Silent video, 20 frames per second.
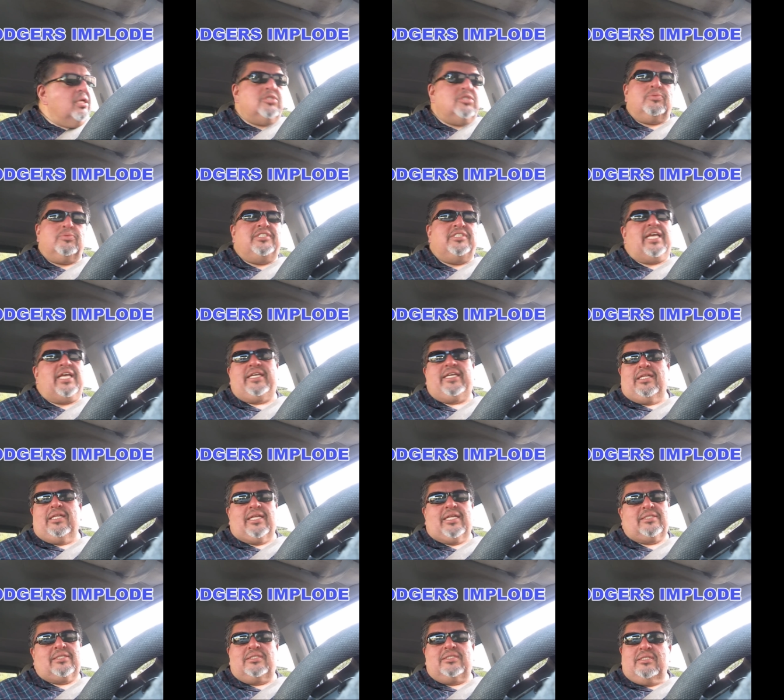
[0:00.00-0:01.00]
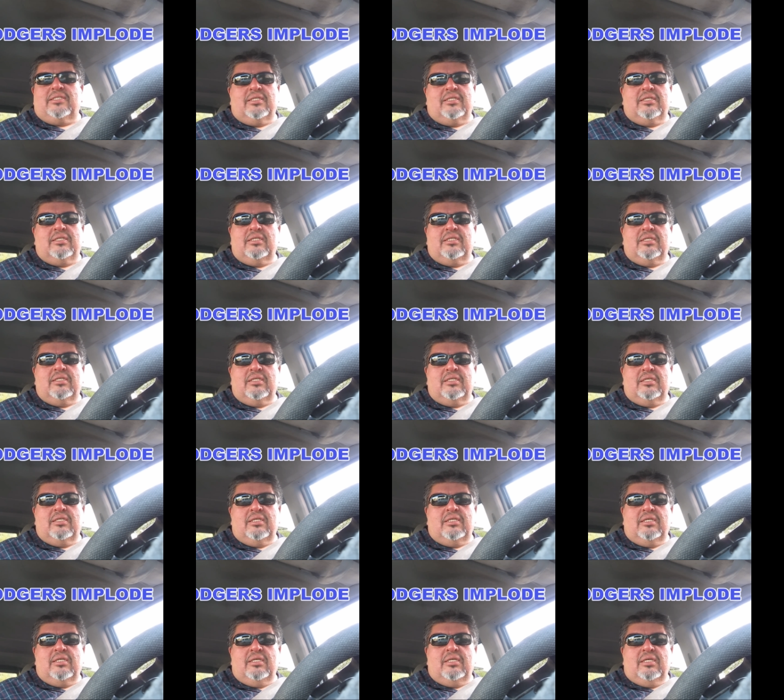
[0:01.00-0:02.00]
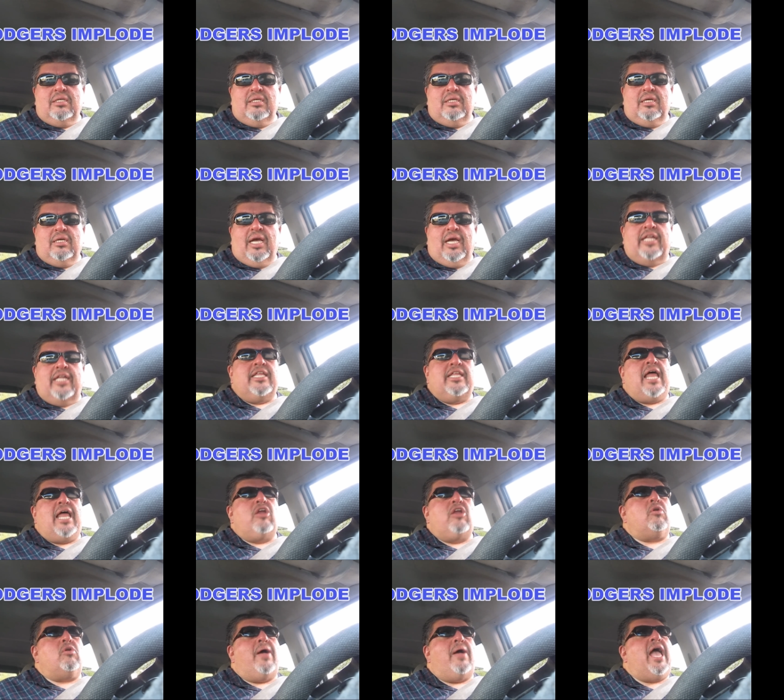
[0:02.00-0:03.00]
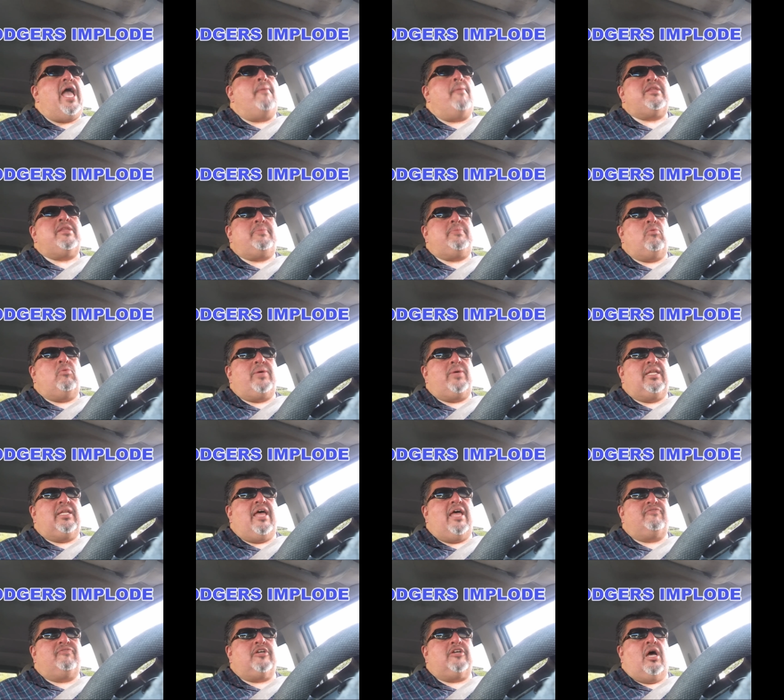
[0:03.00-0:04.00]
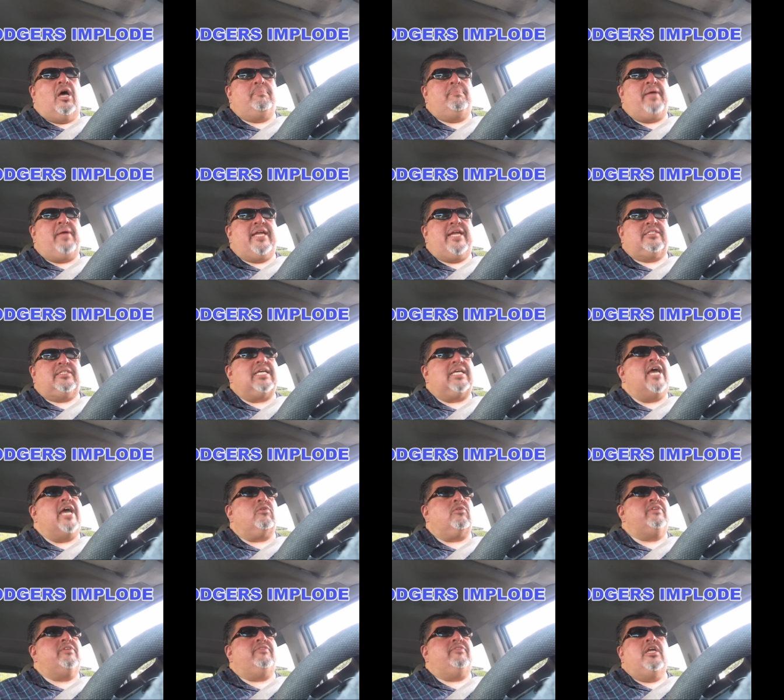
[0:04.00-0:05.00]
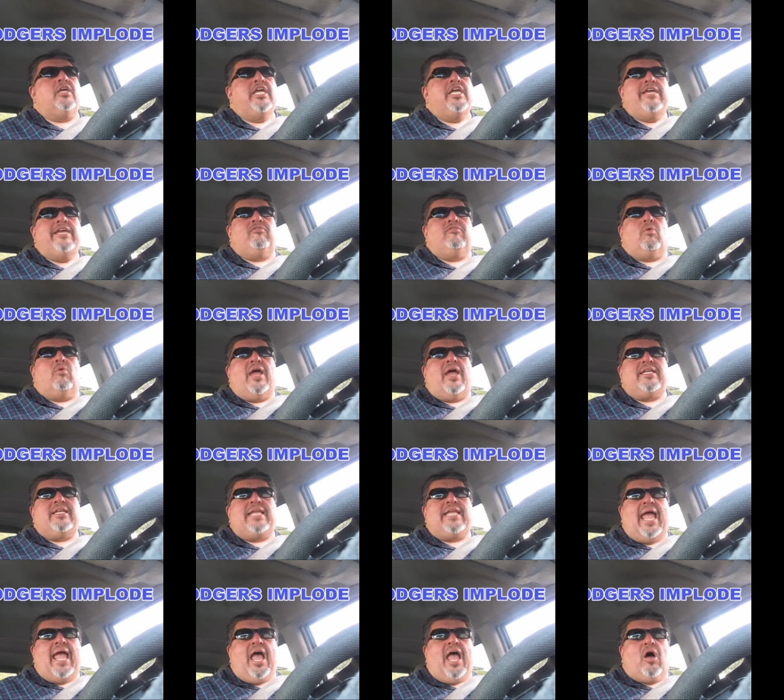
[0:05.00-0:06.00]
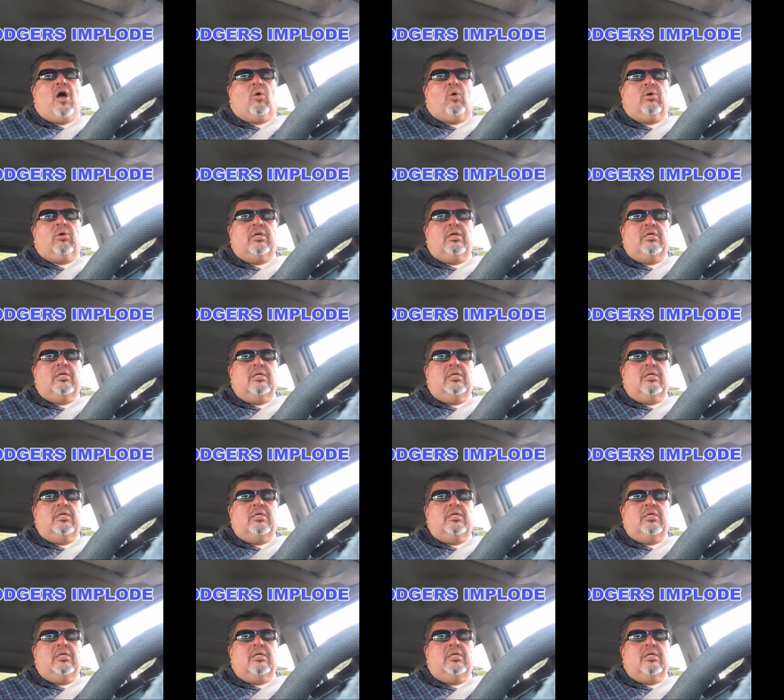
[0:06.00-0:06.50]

It's ridiculous. And then I don't know how many people we left on base. I don't even, even right now.